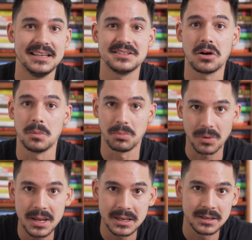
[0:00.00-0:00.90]
is our
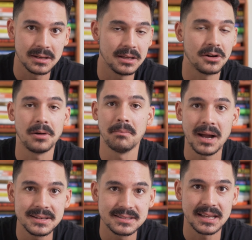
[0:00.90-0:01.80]
brain and our
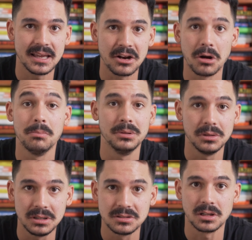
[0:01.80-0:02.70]
mindset and our
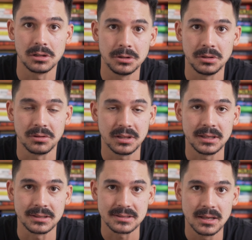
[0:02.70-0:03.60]
ability to learn new
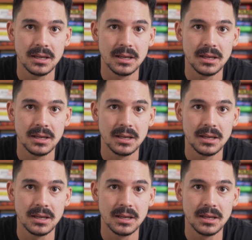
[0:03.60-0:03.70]
things.